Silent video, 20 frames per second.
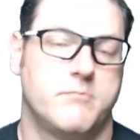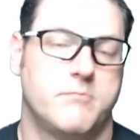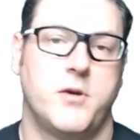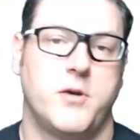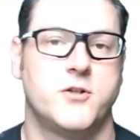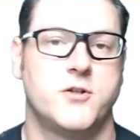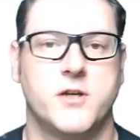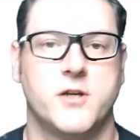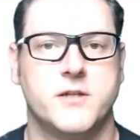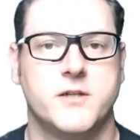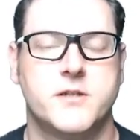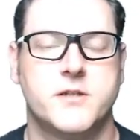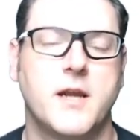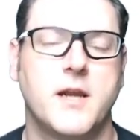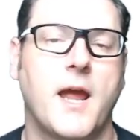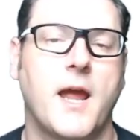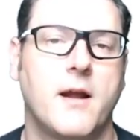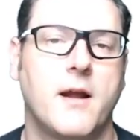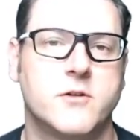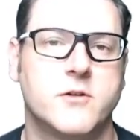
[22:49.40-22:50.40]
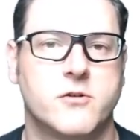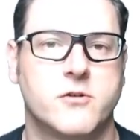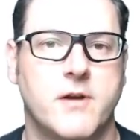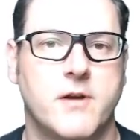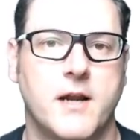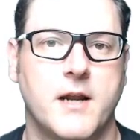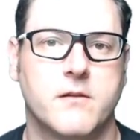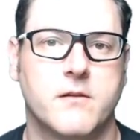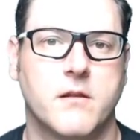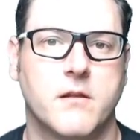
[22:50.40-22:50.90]
budget to
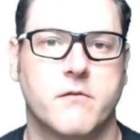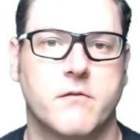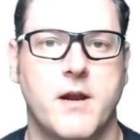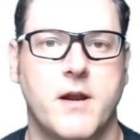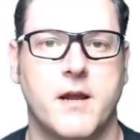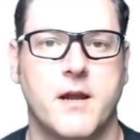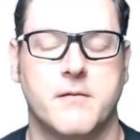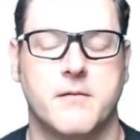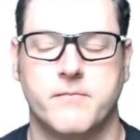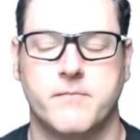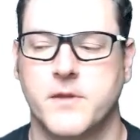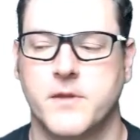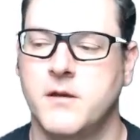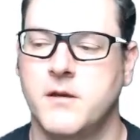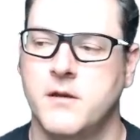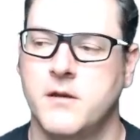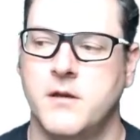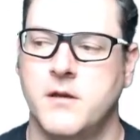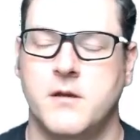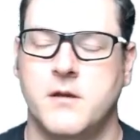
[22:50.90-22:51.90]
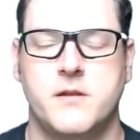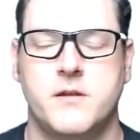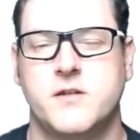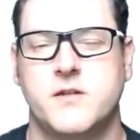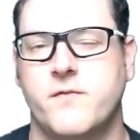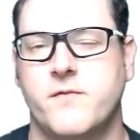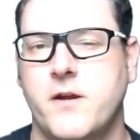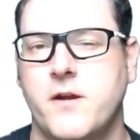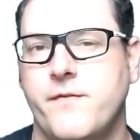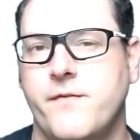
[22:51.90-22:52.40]
counteract the threat.
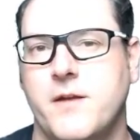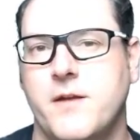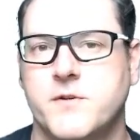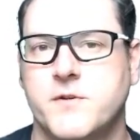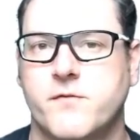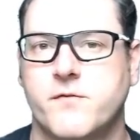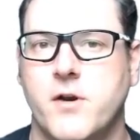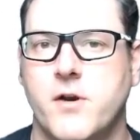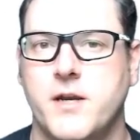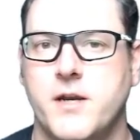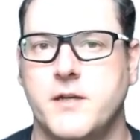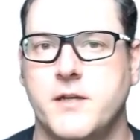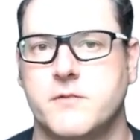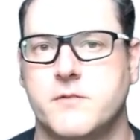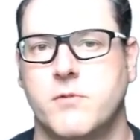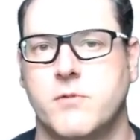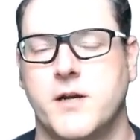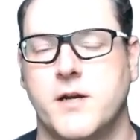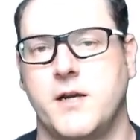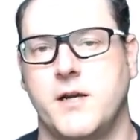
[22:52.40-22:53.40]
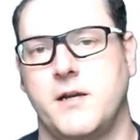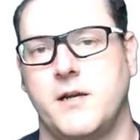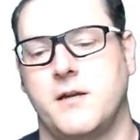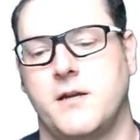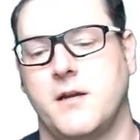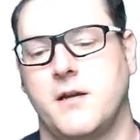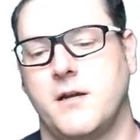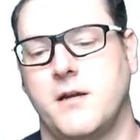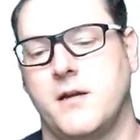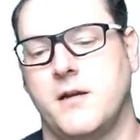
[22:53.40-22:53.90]
There's a very famous phrase
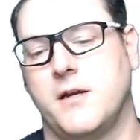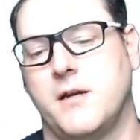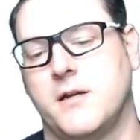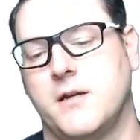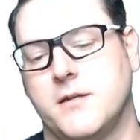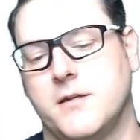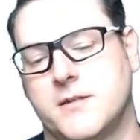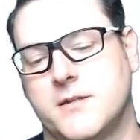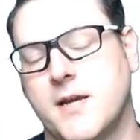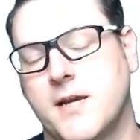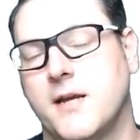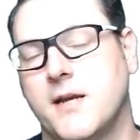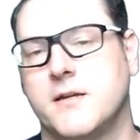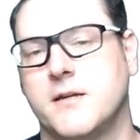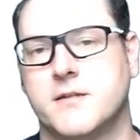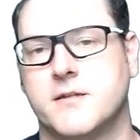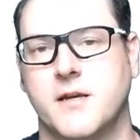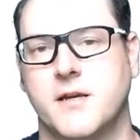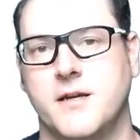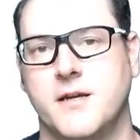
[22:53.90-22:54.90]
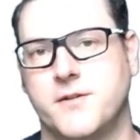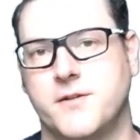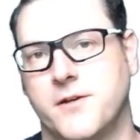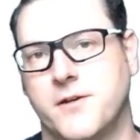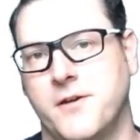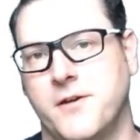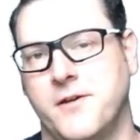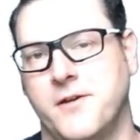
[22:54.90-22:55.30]
where an attacker said,